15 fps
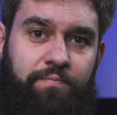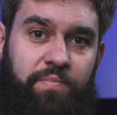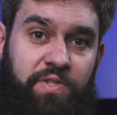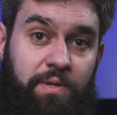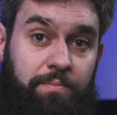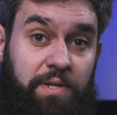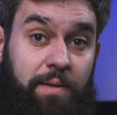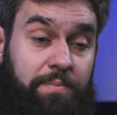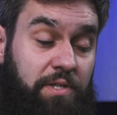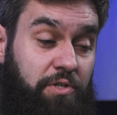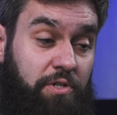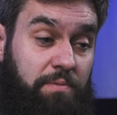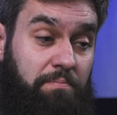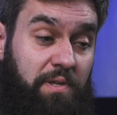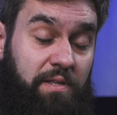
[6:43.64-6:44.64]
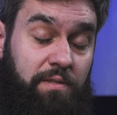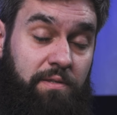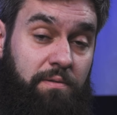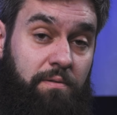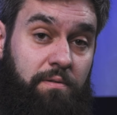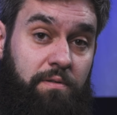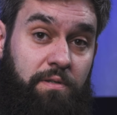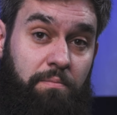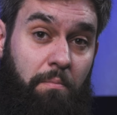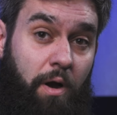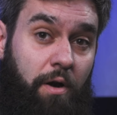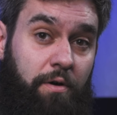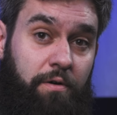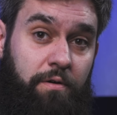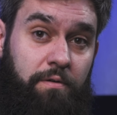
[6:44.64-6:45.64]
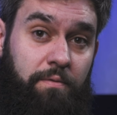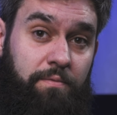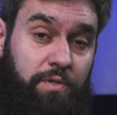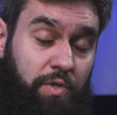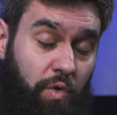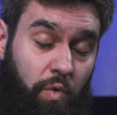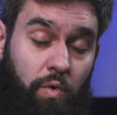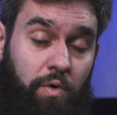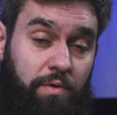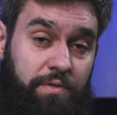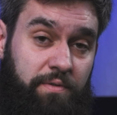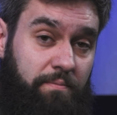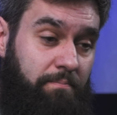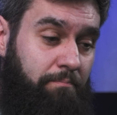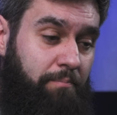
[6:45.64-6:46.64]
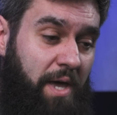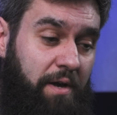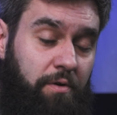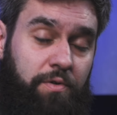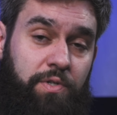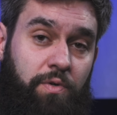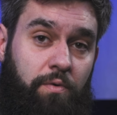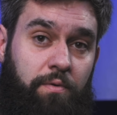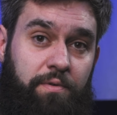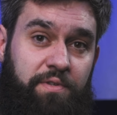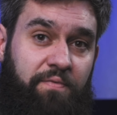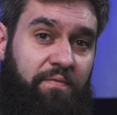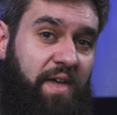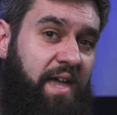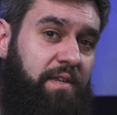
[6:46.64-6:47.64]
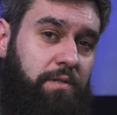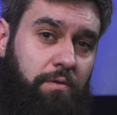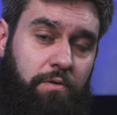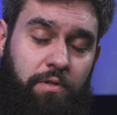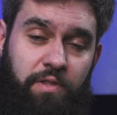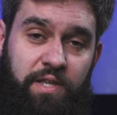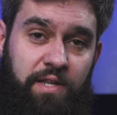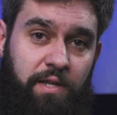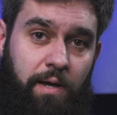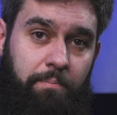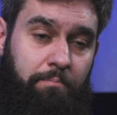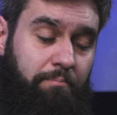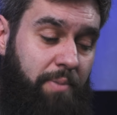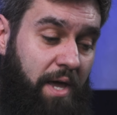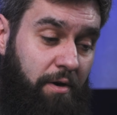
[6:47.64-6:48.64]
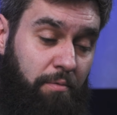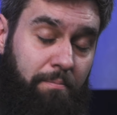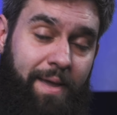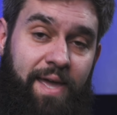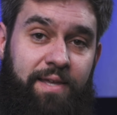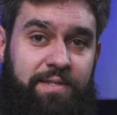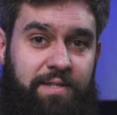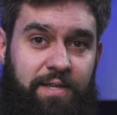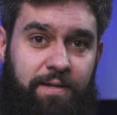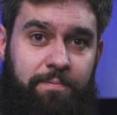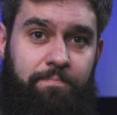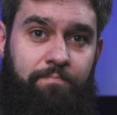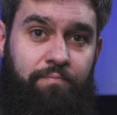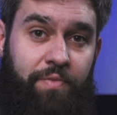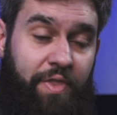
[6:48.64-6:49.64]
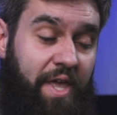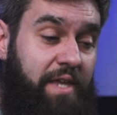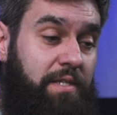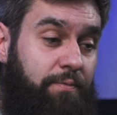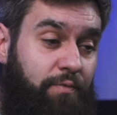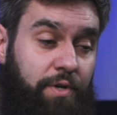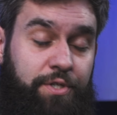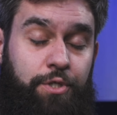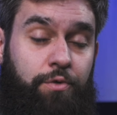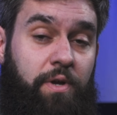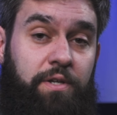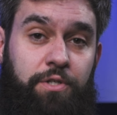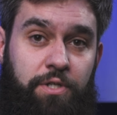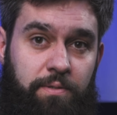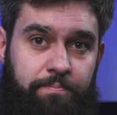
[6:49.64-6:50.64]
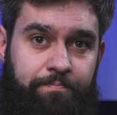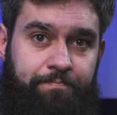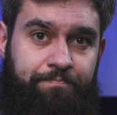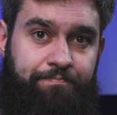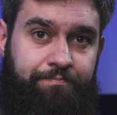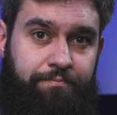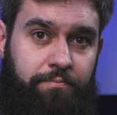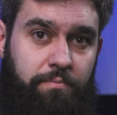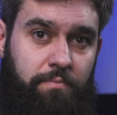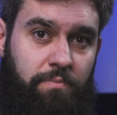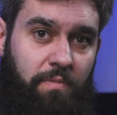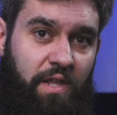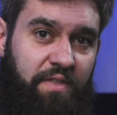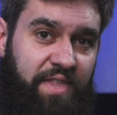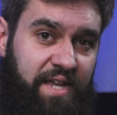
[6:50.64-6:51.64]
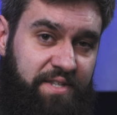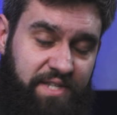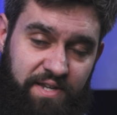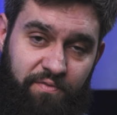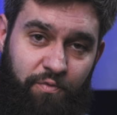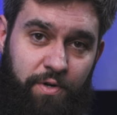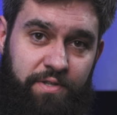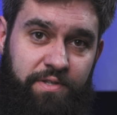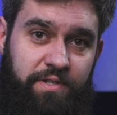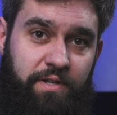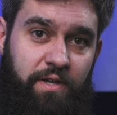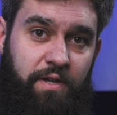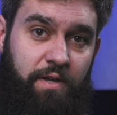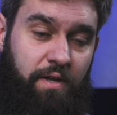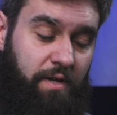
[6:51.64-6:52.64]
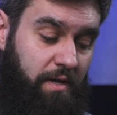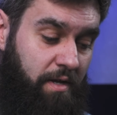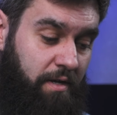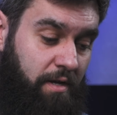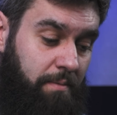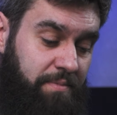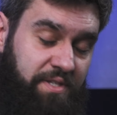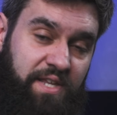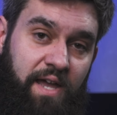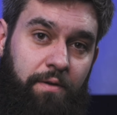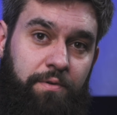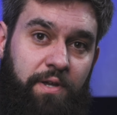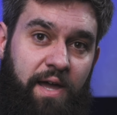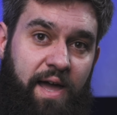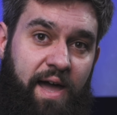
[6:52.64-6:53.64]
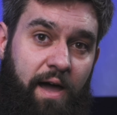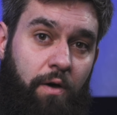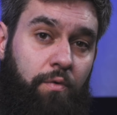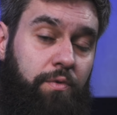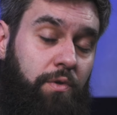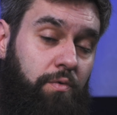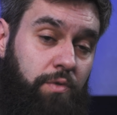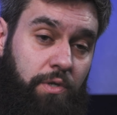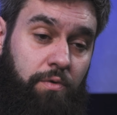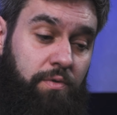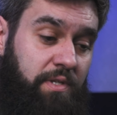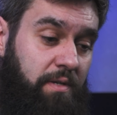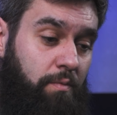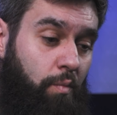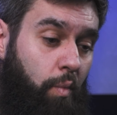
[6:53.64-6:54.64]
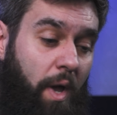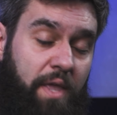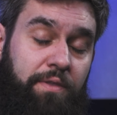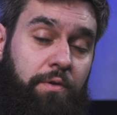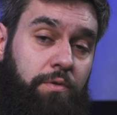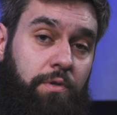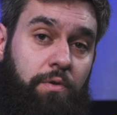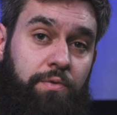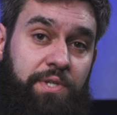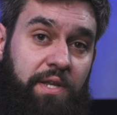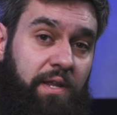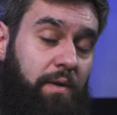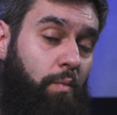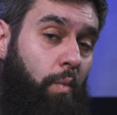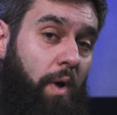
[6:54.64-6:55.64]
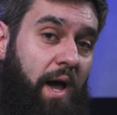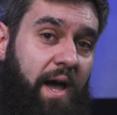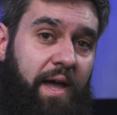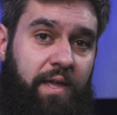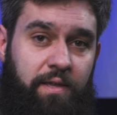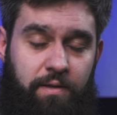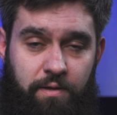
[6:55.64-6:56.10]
Sometimes it just means smarter tools, better tools, faster cleanup, better masking, less frustration. And that difference comes down to how you use it, when you use it, and why.